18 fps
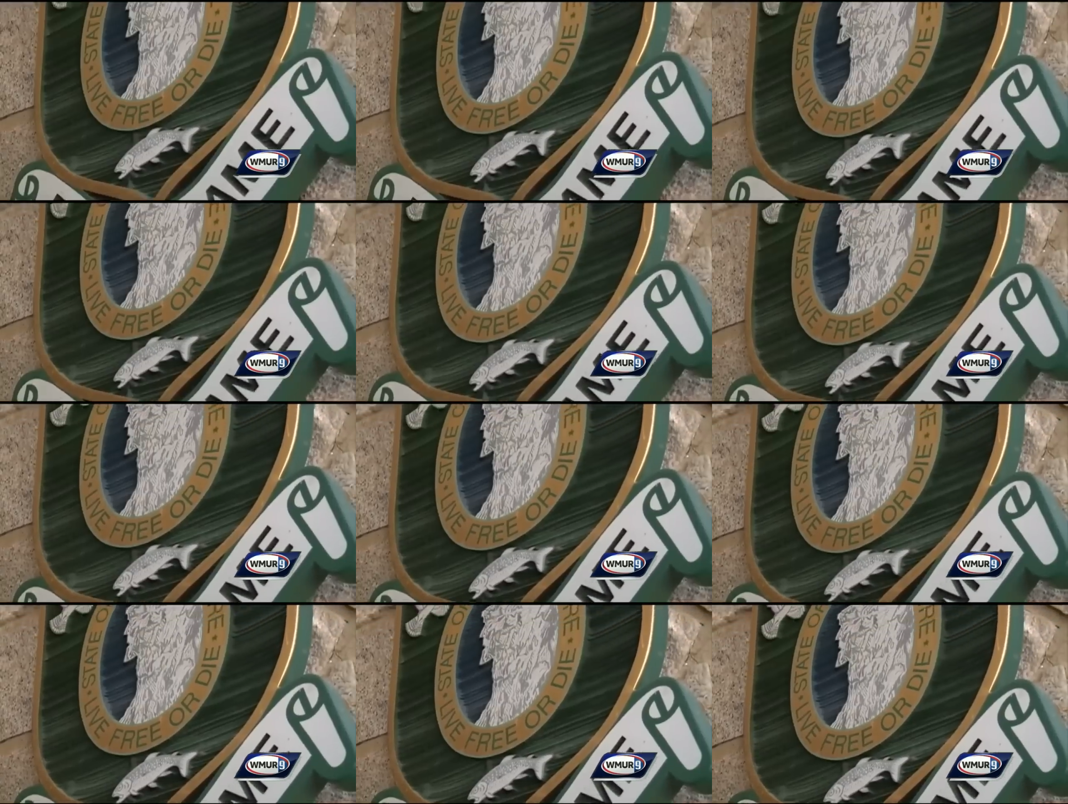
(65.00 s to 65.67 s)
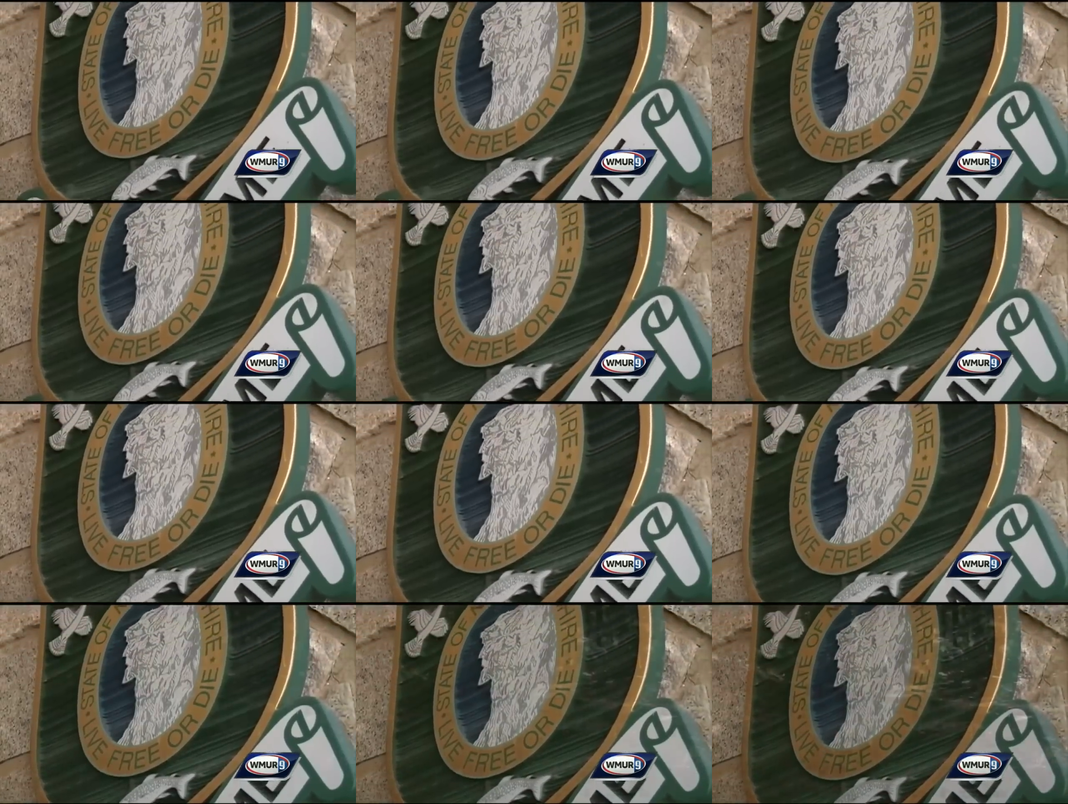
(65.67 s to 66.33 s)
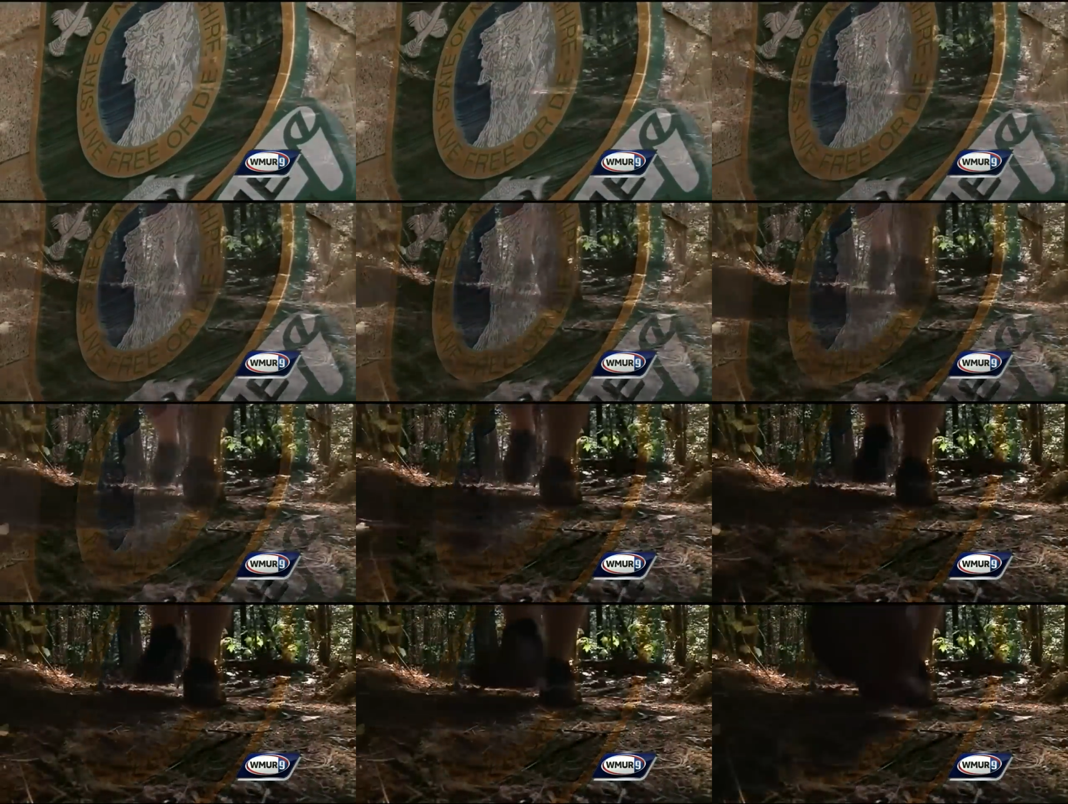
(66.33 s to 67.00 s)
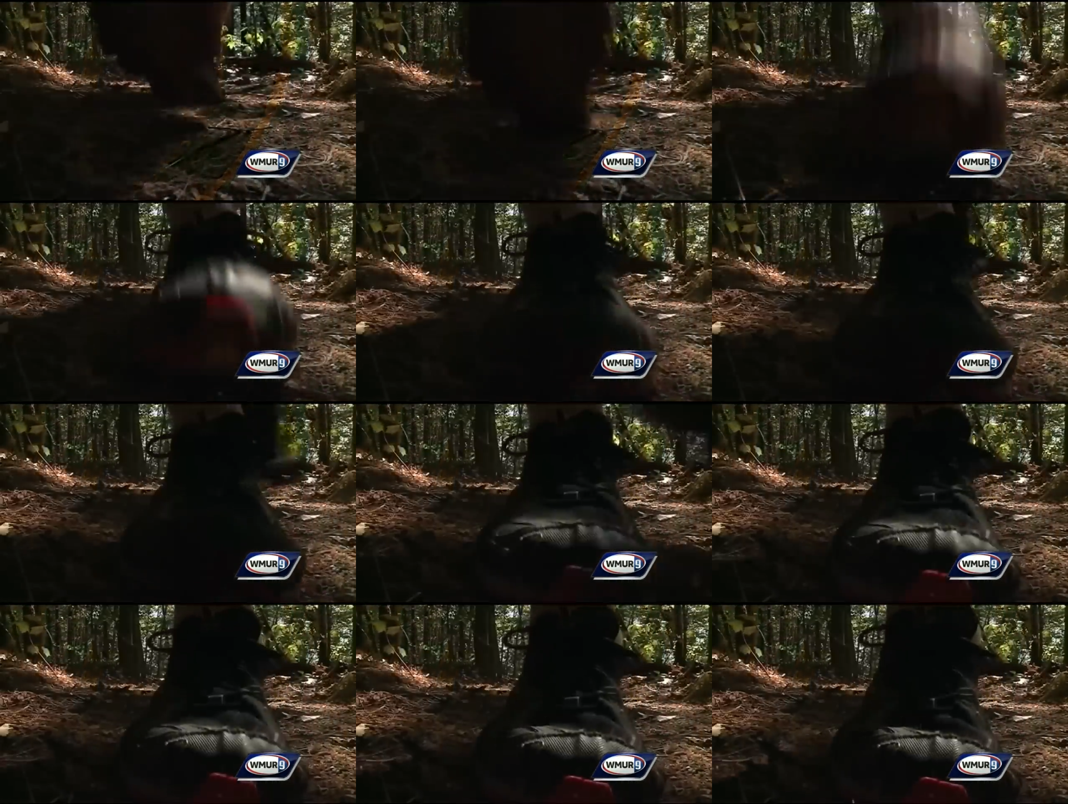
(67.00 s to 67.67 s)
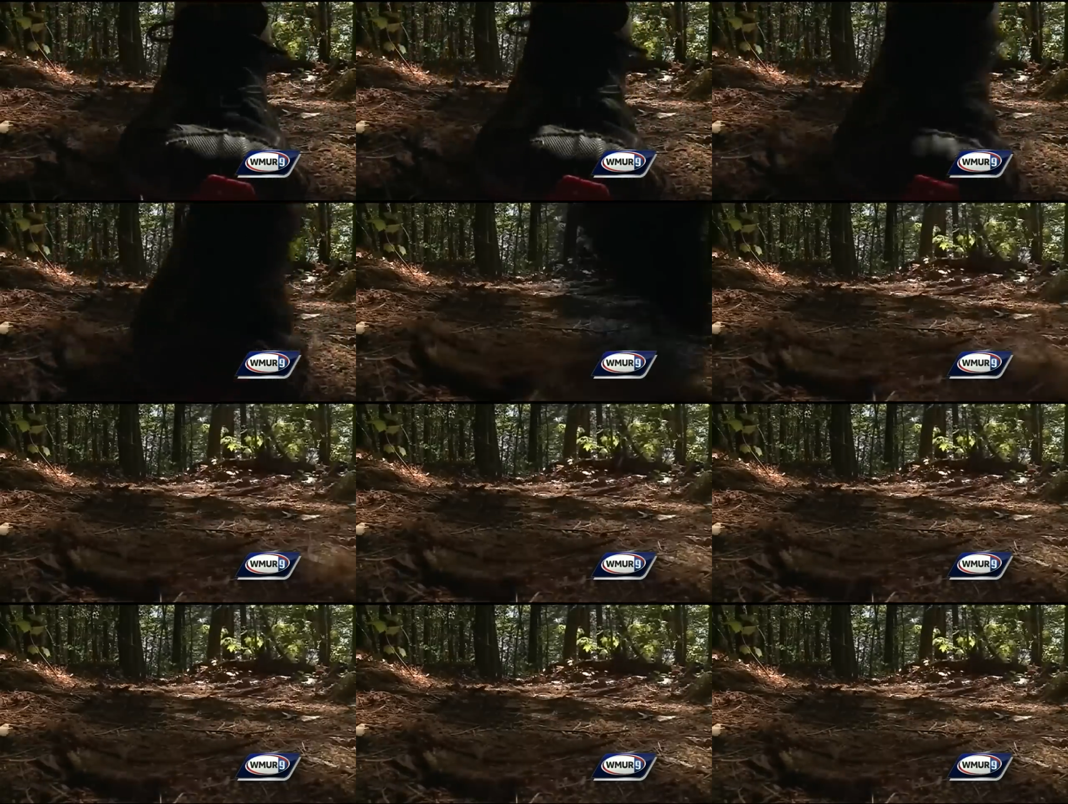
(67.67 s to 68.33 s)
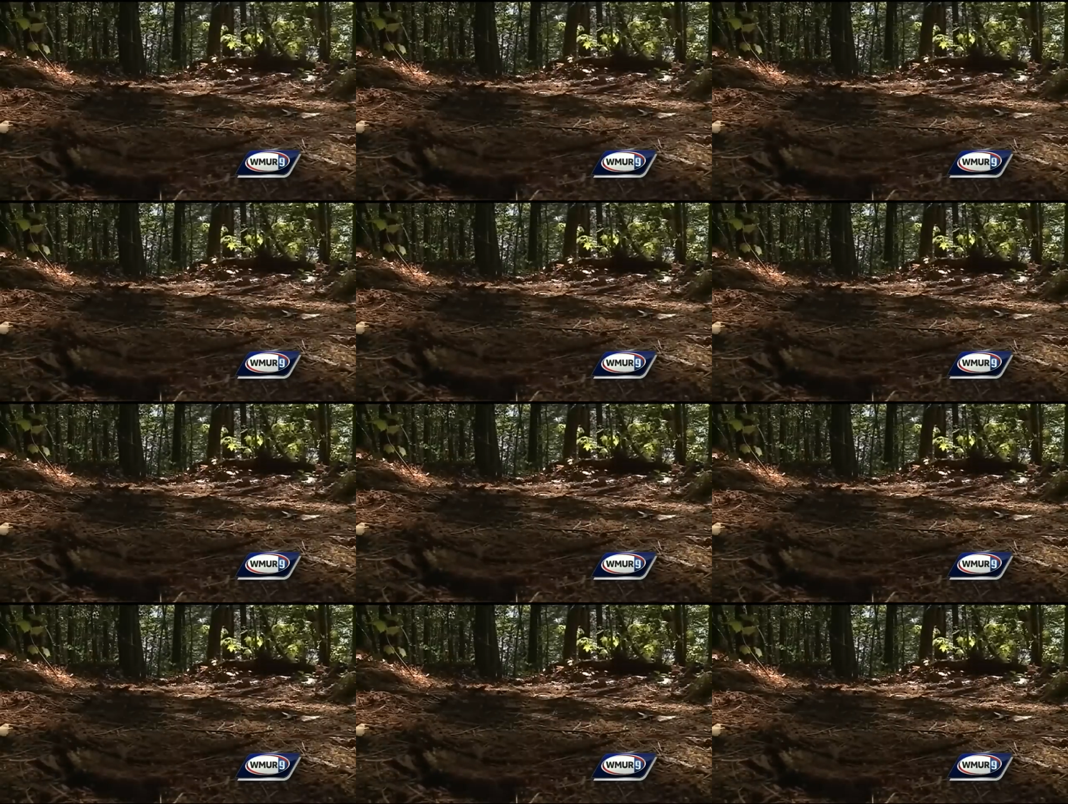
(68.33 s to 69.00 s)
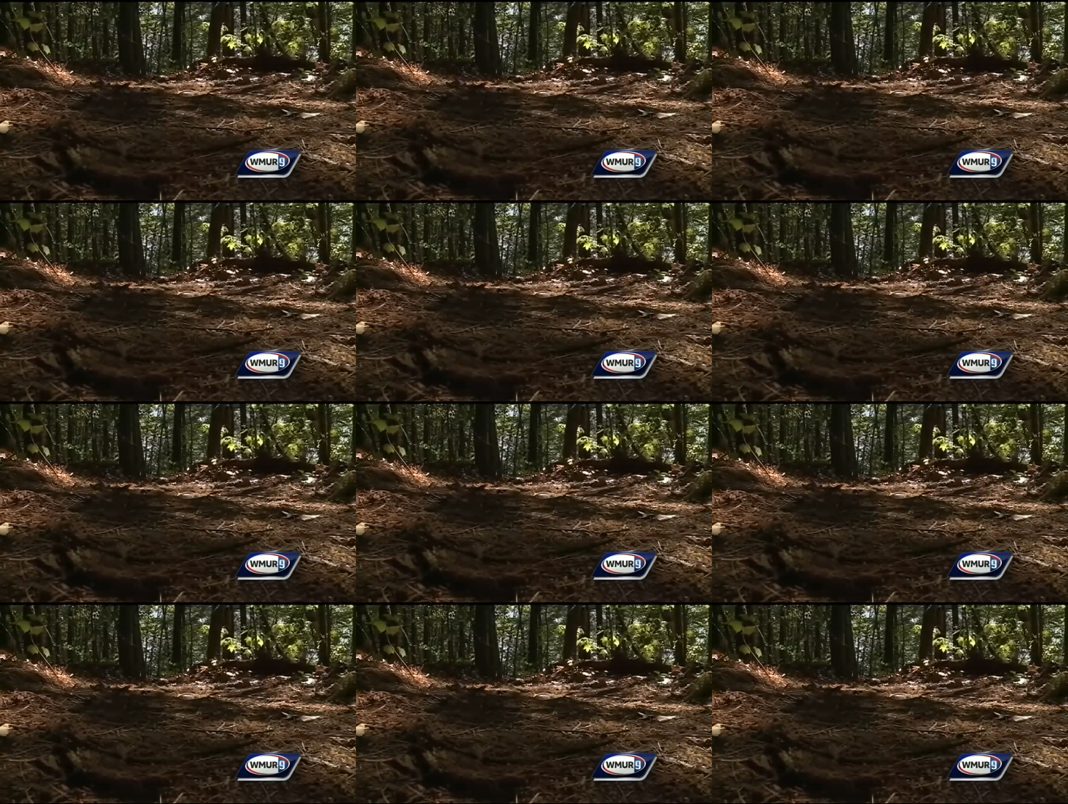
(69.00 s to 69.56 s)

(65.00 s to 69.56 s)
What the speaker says: [unreadable: no face in view]